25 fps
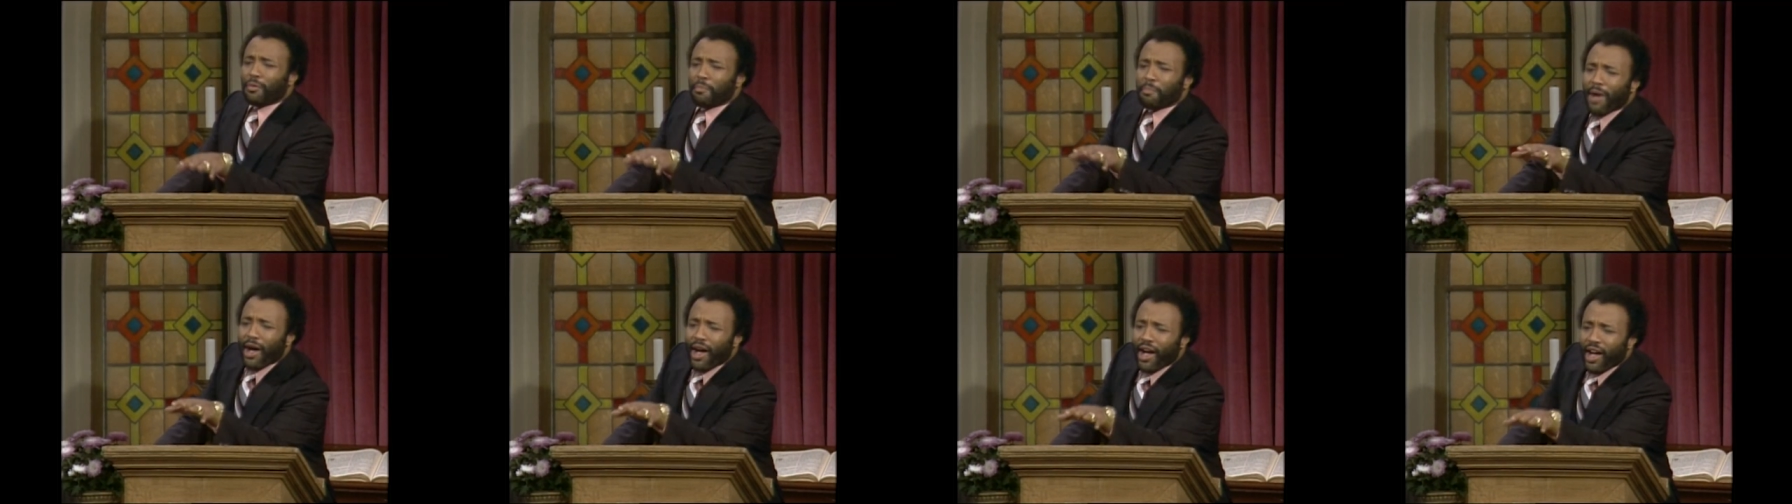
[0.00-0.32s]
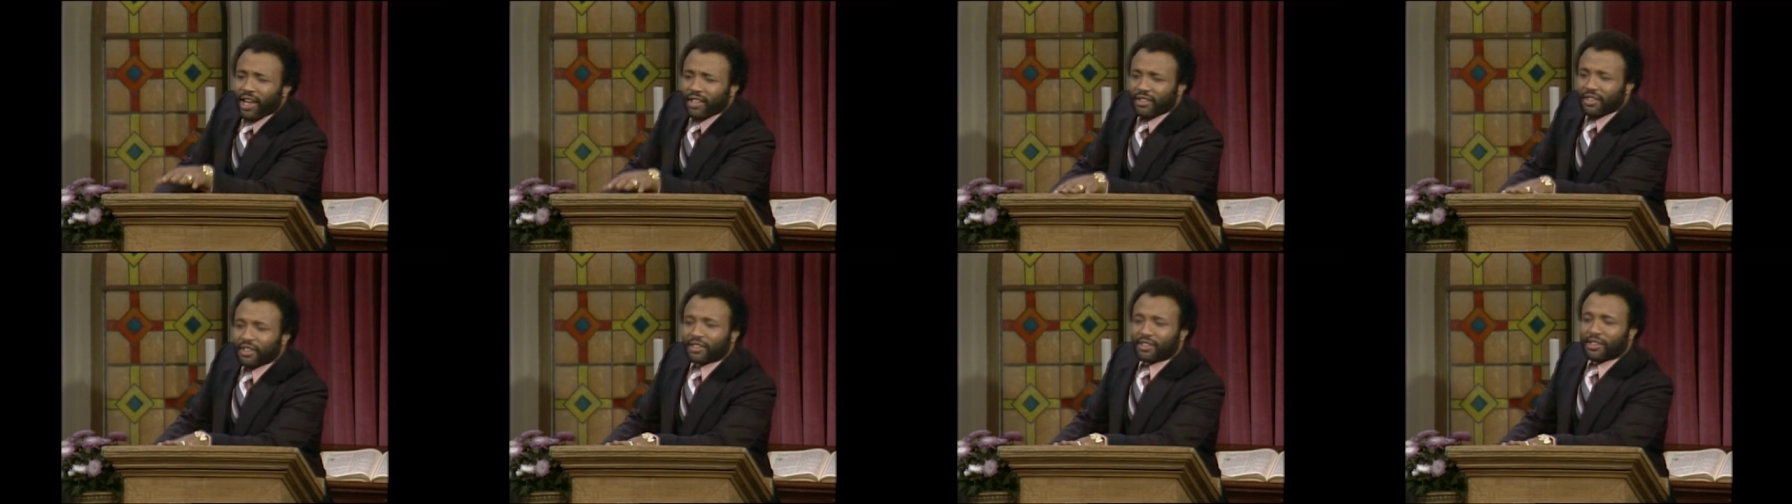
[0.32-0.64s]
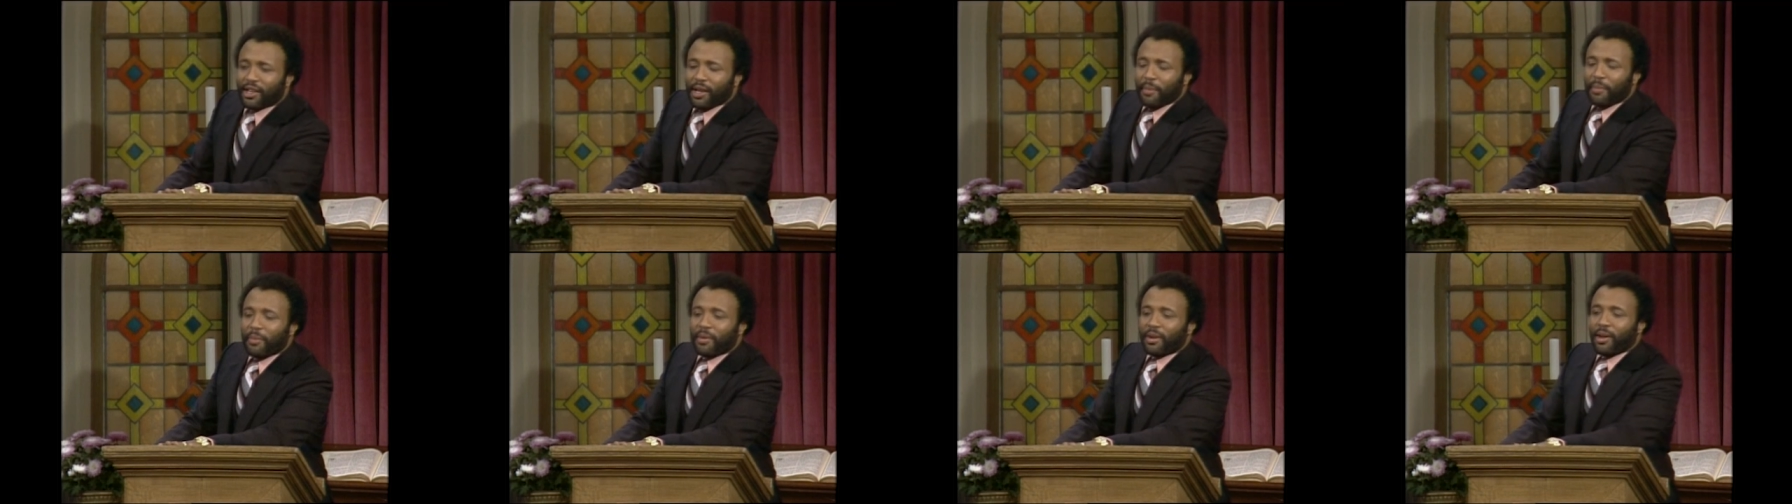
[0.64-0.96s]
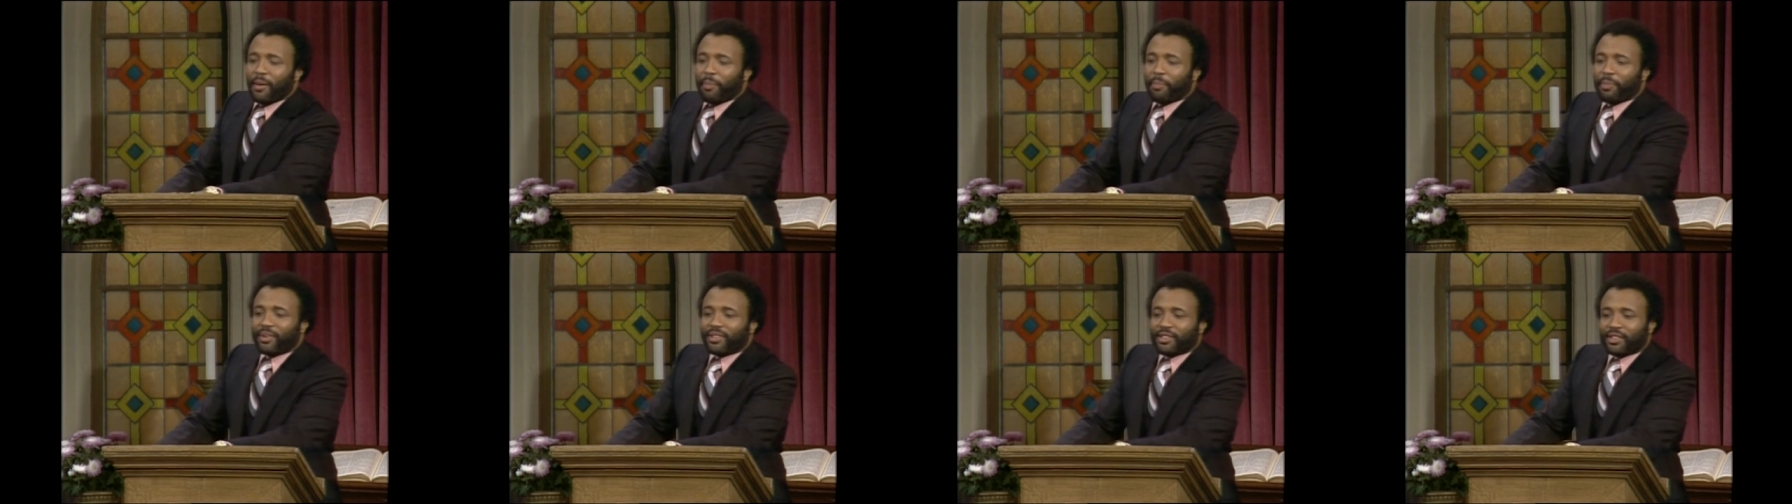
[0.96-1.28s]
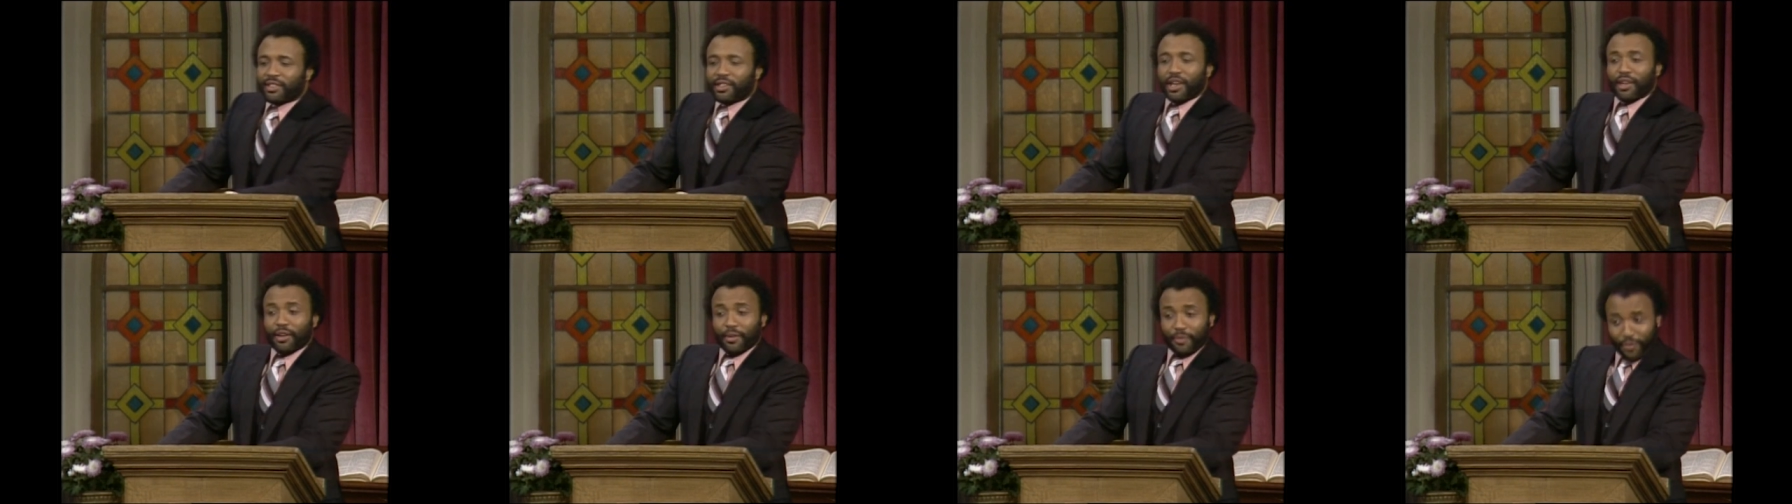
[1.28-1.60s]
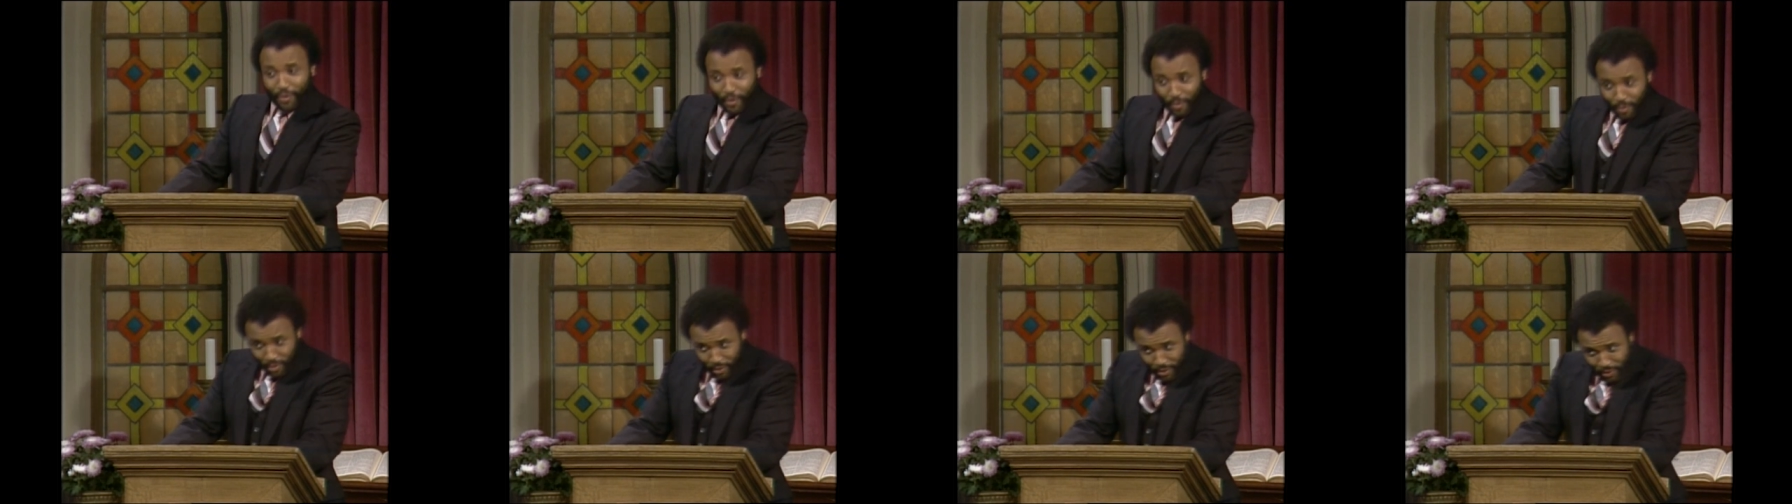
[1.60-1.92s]
you mind just coming up and saying a
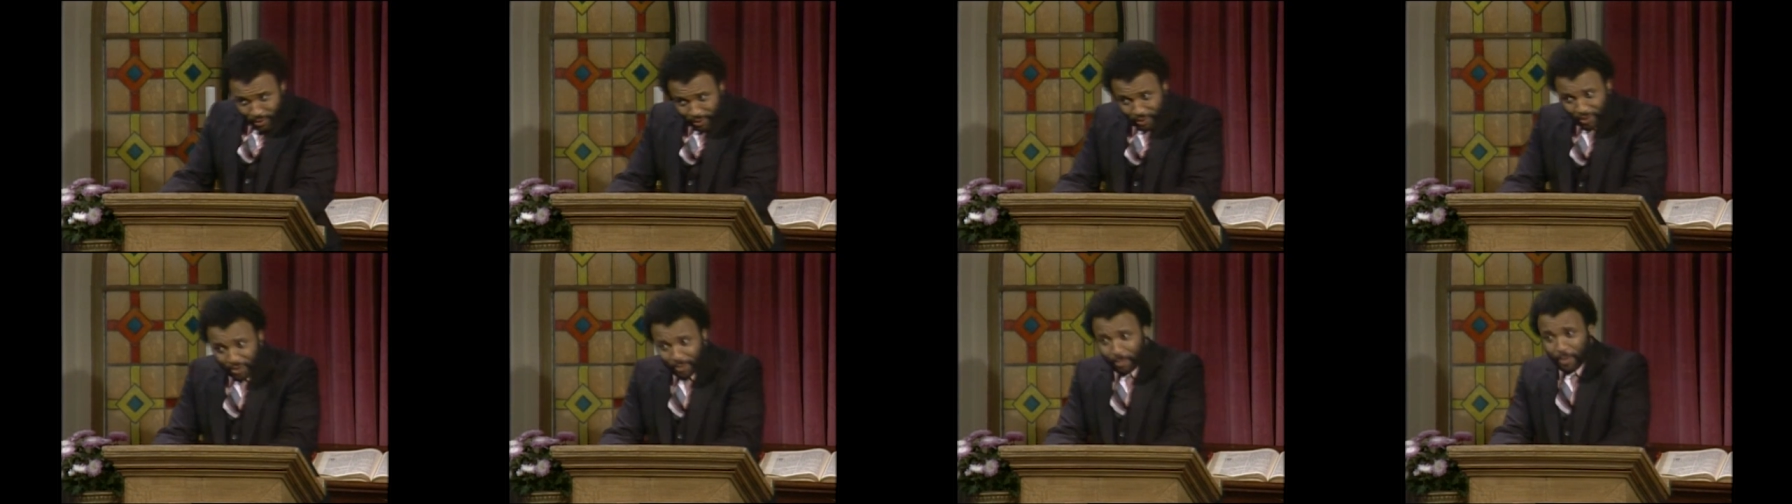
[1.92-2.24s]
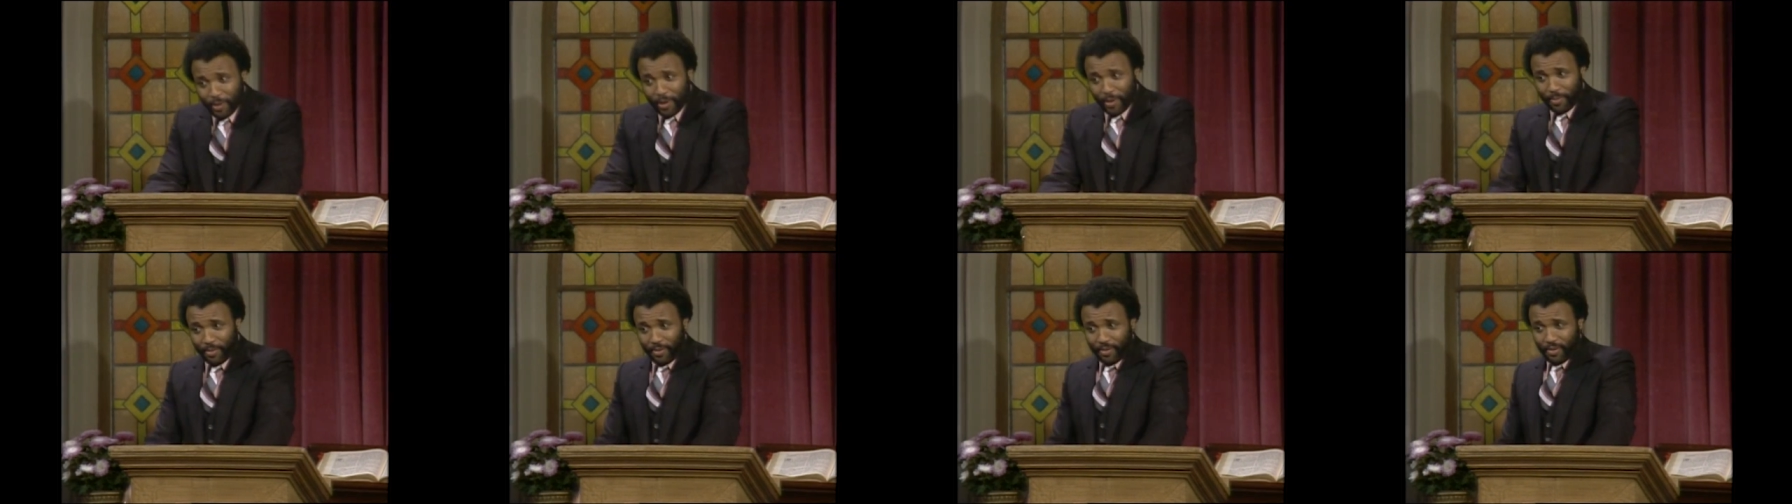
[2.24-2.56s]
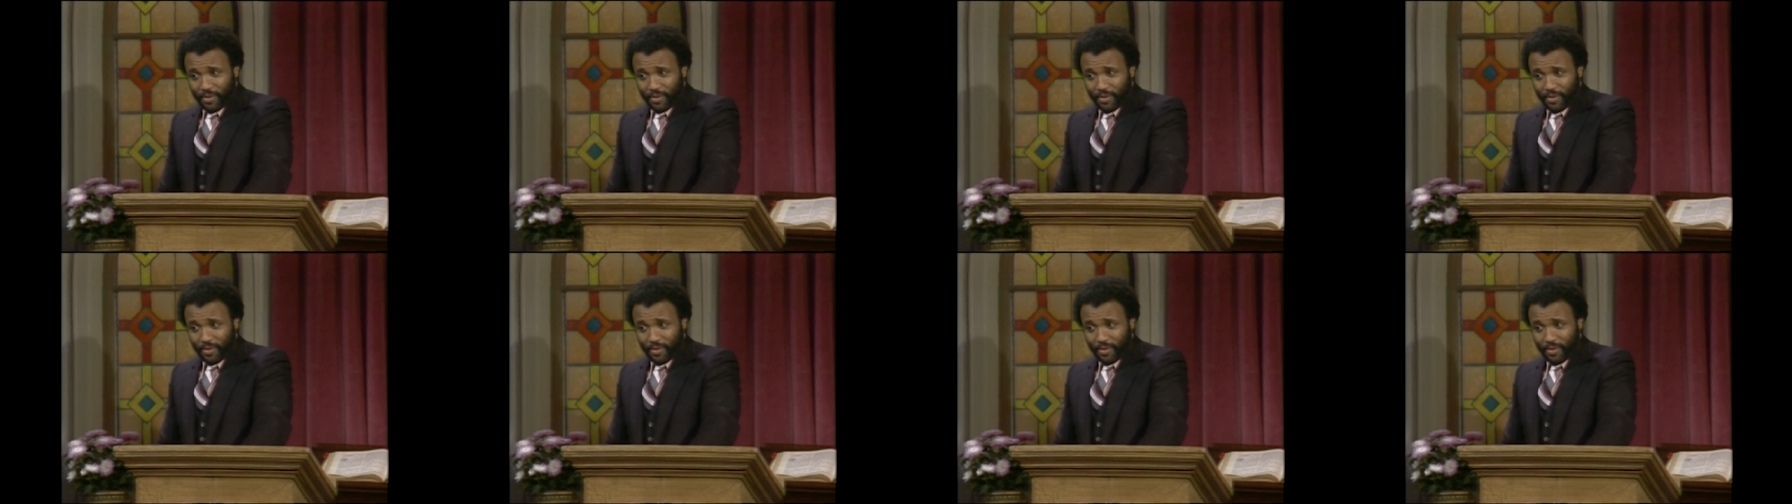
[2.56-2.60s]
few words to the people?